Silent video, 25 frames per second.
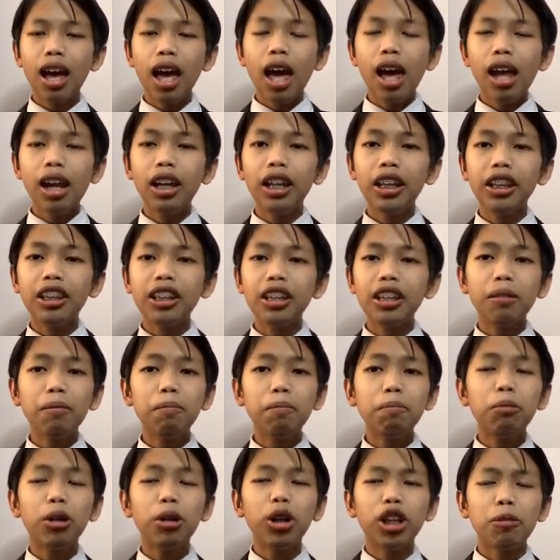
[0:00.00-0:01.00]
Lithium
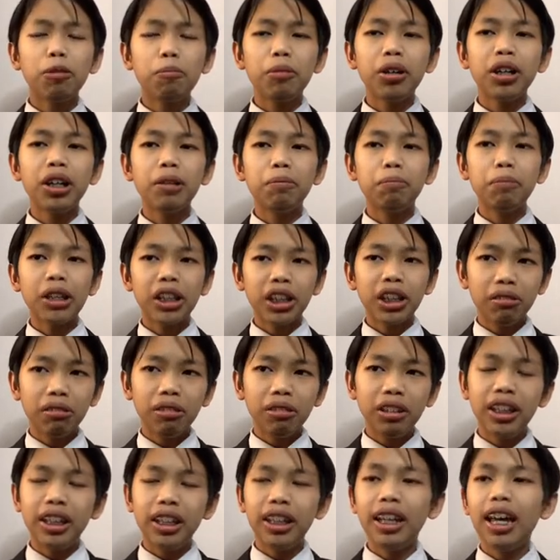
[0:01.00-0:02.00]
polymer battery.
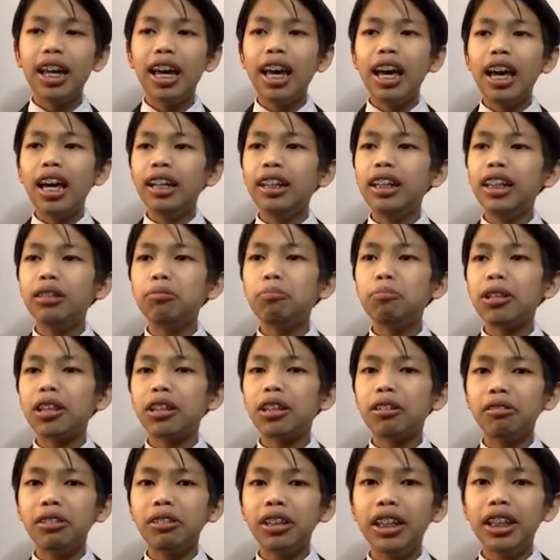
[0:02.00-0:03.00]
This
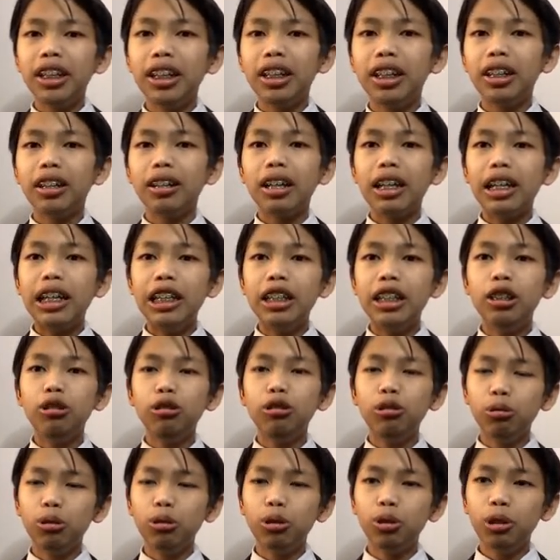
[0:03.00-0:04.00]
battery is
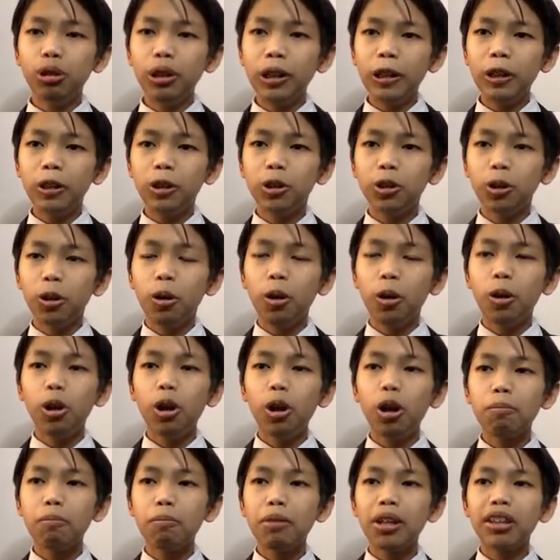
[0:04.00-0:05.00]
used to ensure
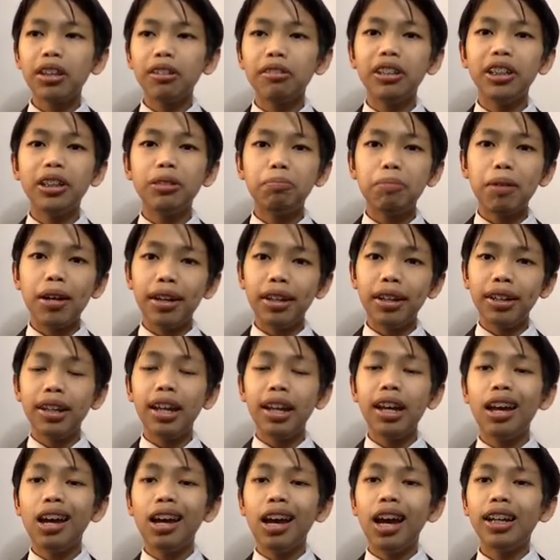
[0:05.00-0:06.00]
long battery span
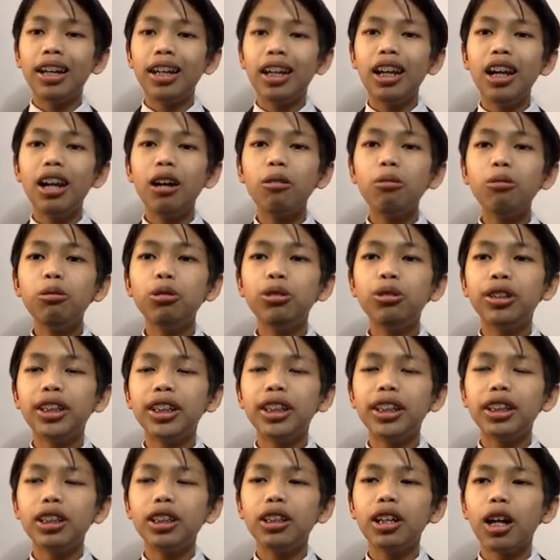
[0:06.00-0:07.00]
and allow
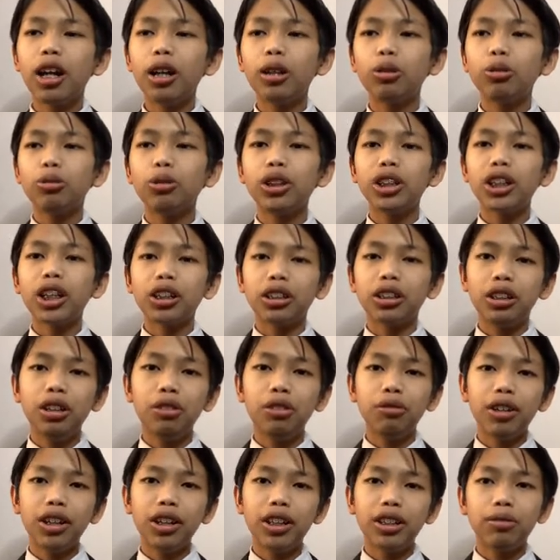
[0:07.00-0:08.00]
users to recharge
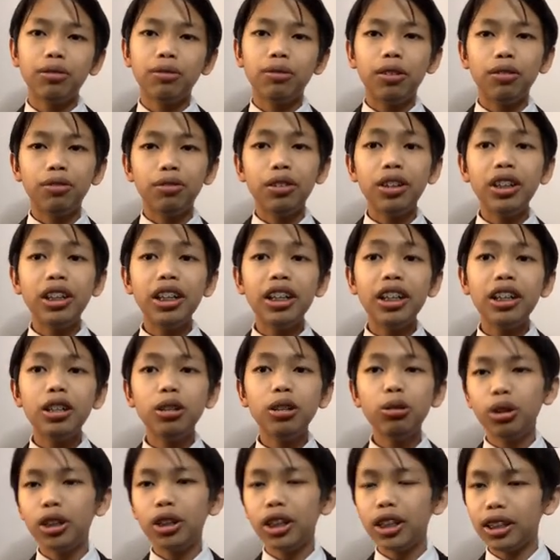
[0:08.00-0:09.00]
device for further
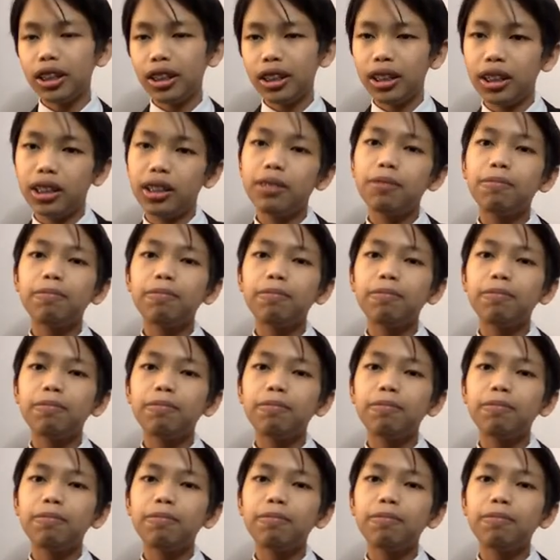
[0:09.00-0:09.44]
usage.